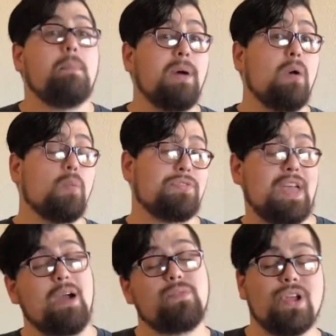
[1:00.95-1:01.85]
but with
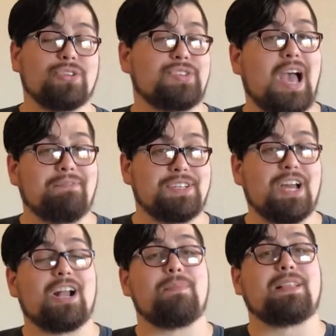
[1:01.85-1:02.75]
that, we also have to
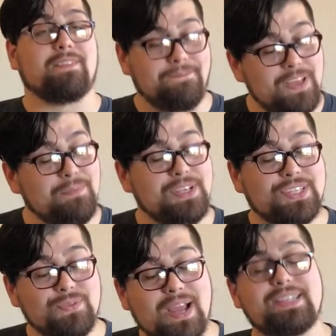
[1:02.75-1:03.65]
talk about the film
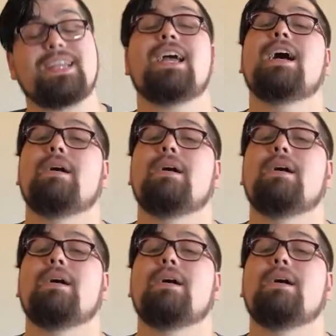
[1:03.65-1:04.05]
he's directing,